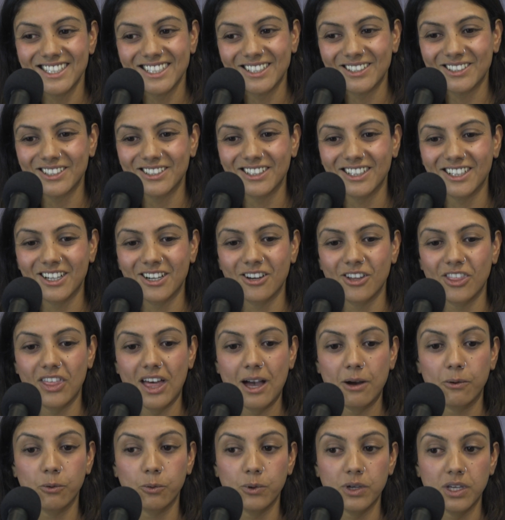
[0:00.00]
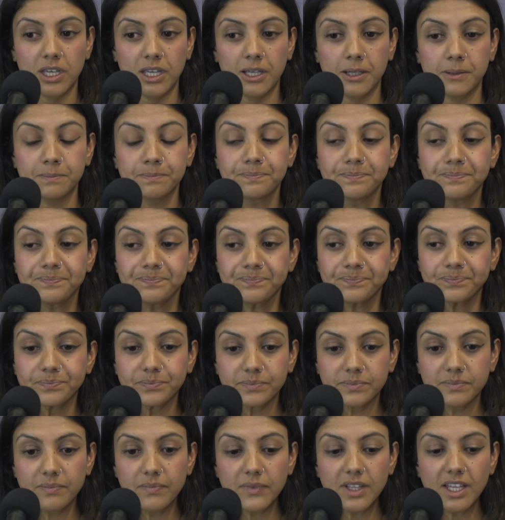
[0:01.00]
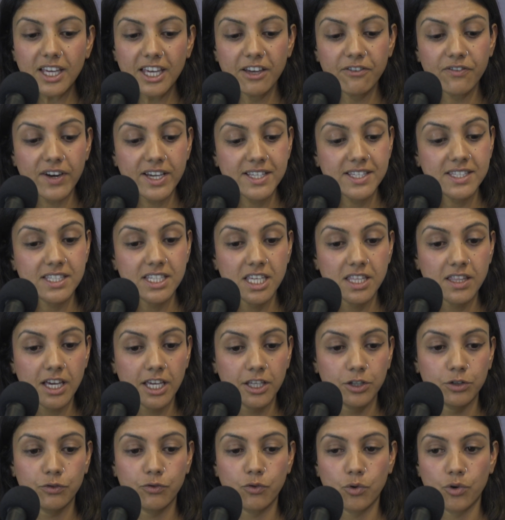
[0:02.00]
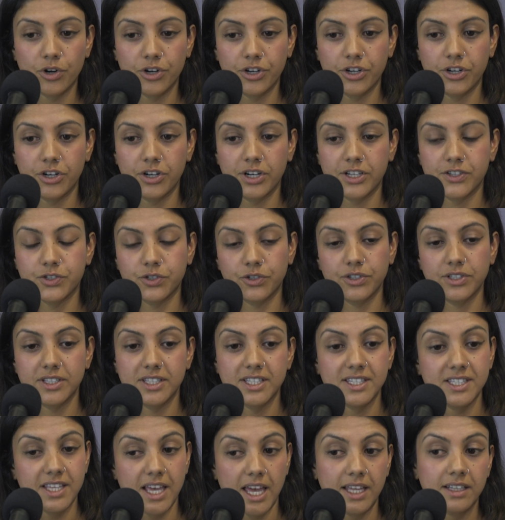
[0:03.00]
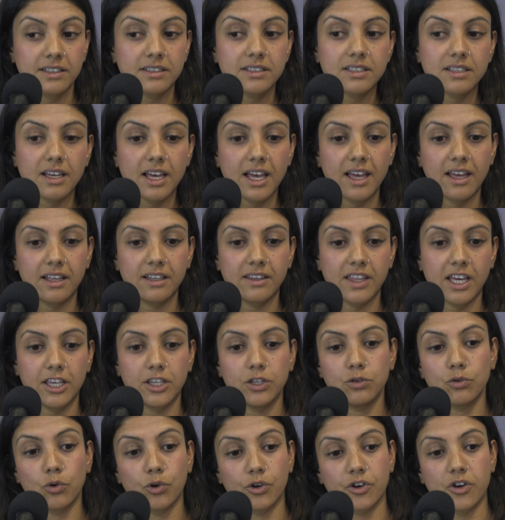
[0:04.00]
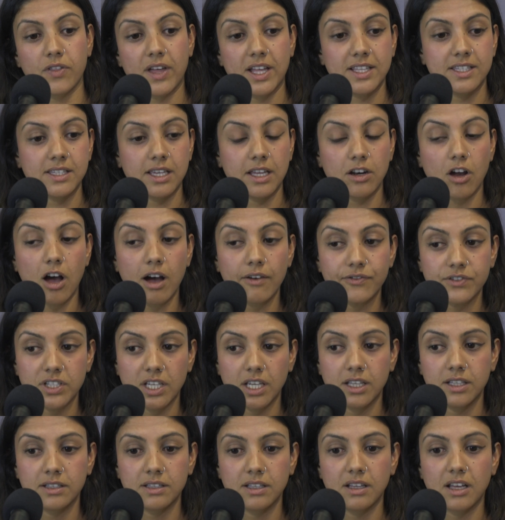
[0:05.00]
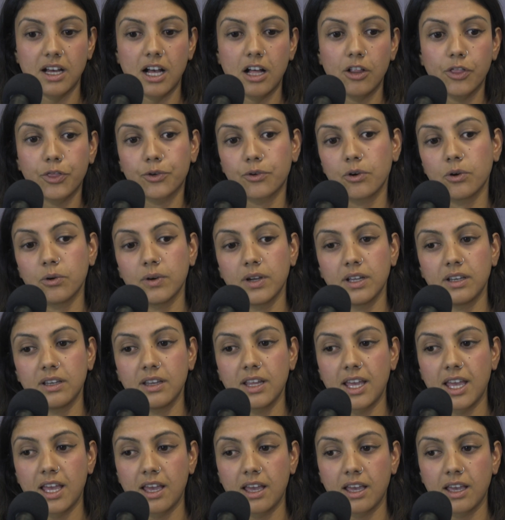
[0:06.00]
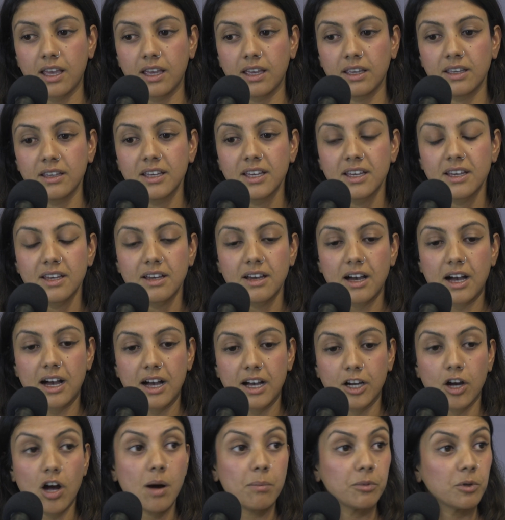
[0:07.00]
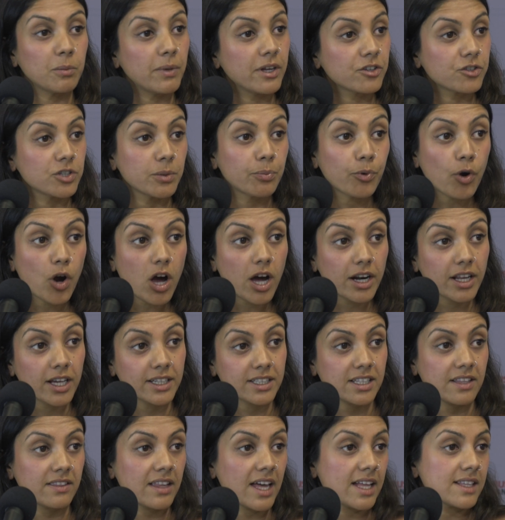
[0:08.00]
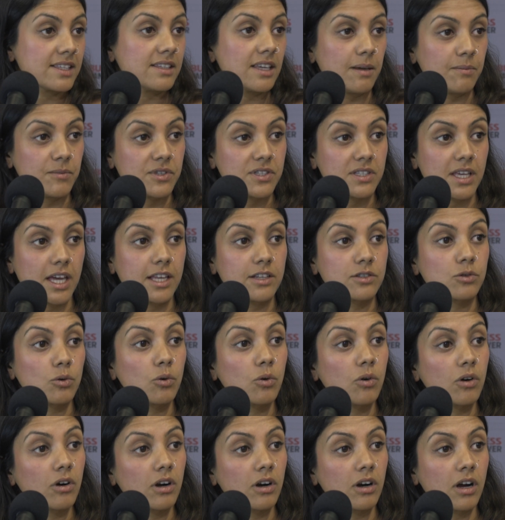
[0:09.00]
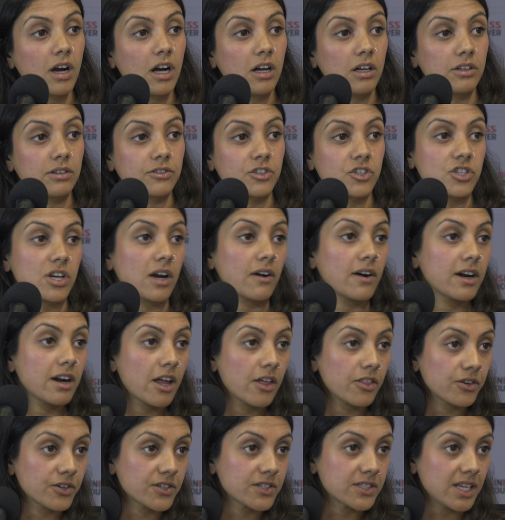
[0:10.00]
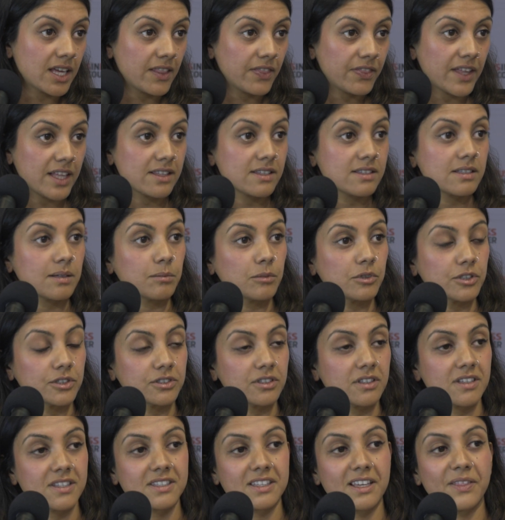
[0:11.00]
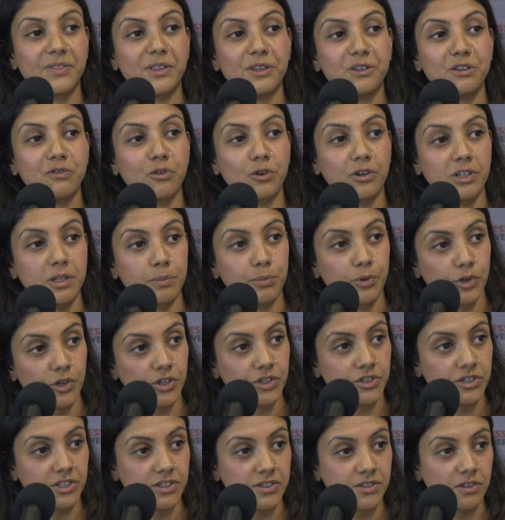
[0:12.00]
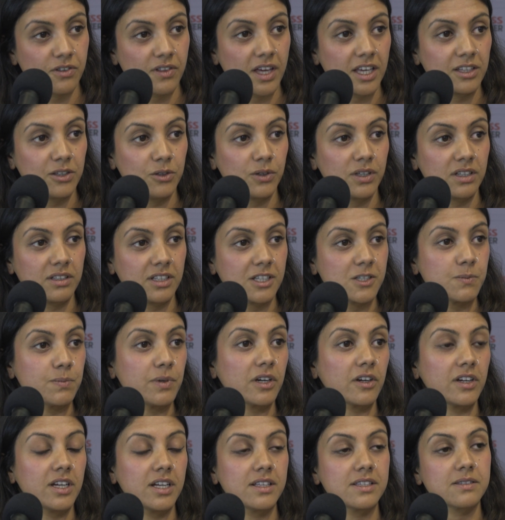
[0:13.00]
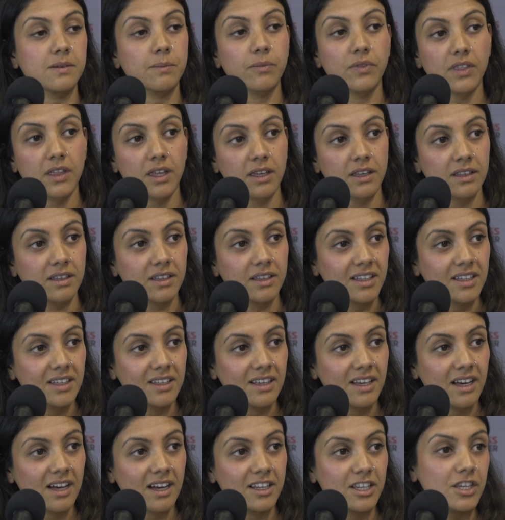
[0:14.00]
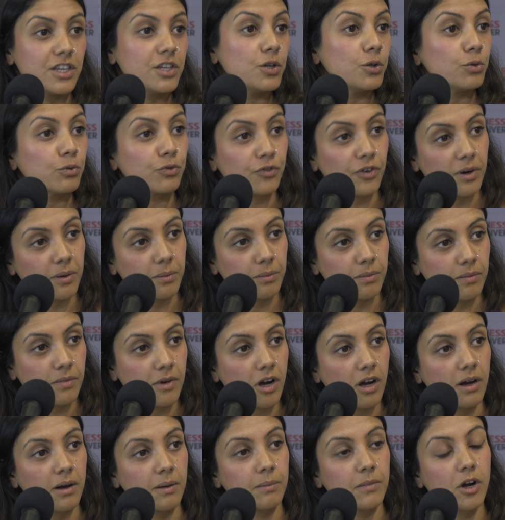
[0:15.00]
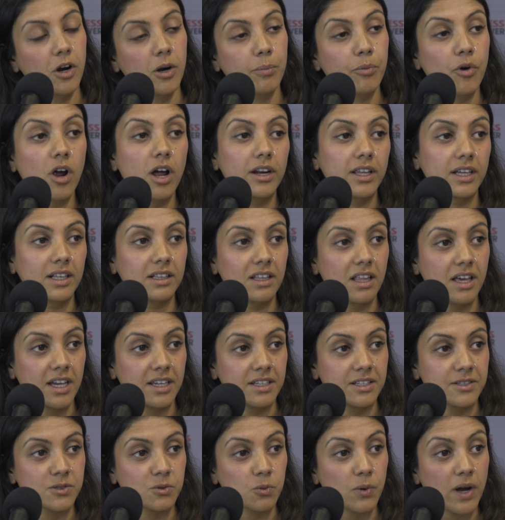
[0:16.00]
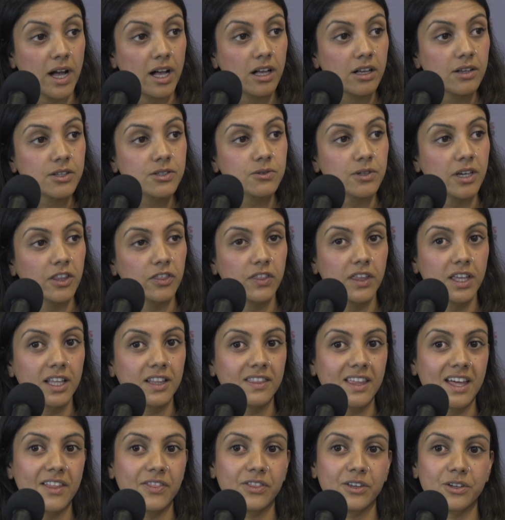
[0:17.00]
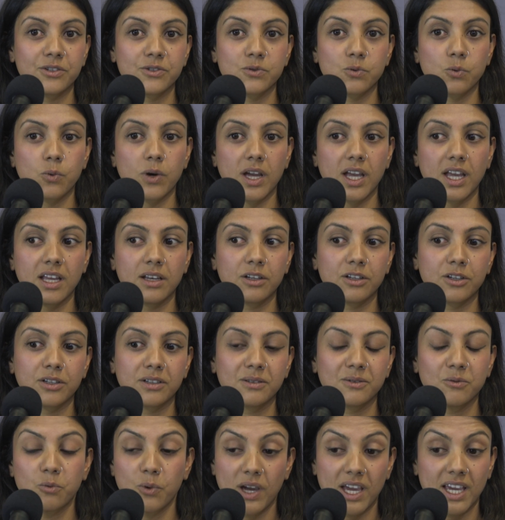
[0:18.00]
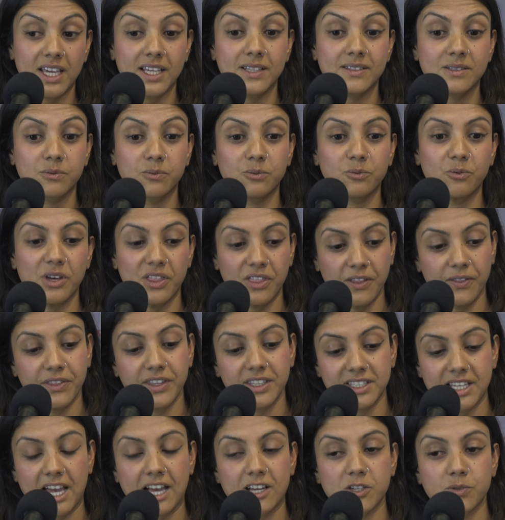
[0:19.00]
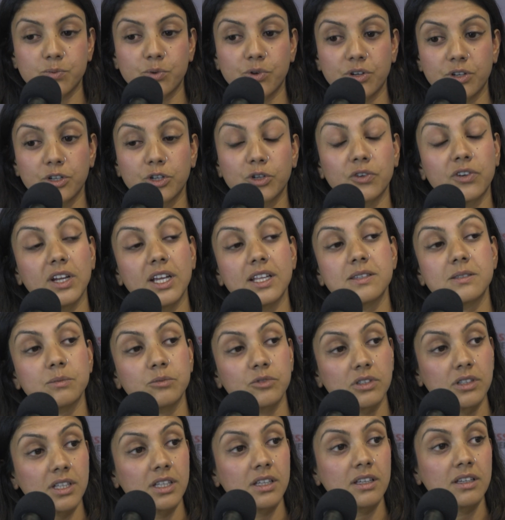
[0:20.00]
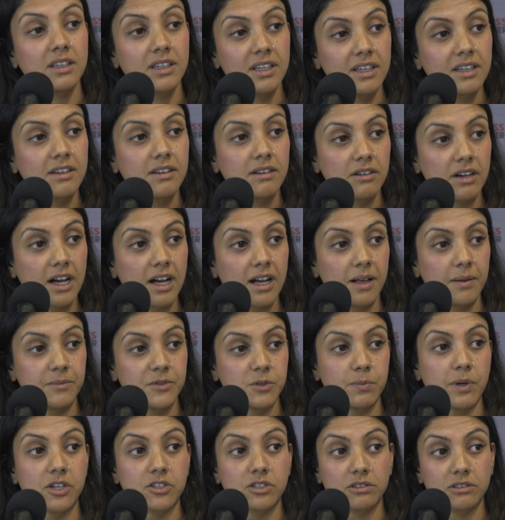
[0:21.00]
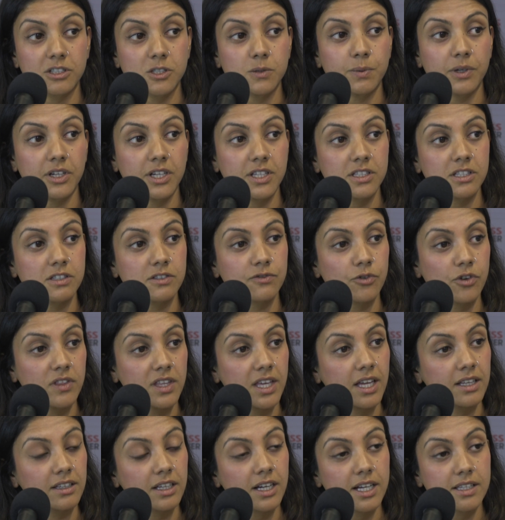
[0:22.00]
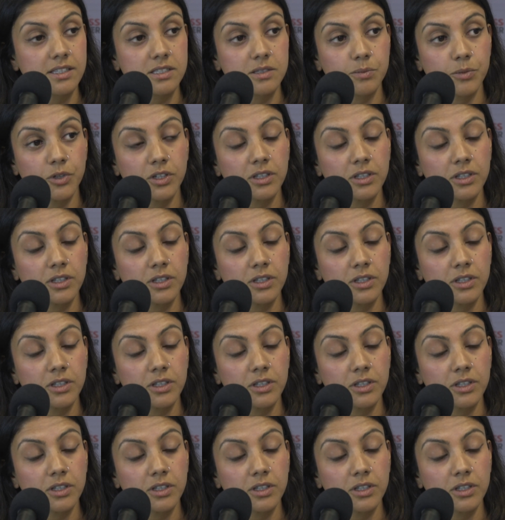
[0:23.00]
earlier that we if I see that you've ordered a certain scent and that you order that scent often, I'll throw in a uh, complimentary product in that same scent, or I'll share another scent that's similar to the scent that you've already purchased so that you can experience something new from um, our product line as well. So I think that there's way to, ways within the dashboard to create some really um, special experiences for the end customer.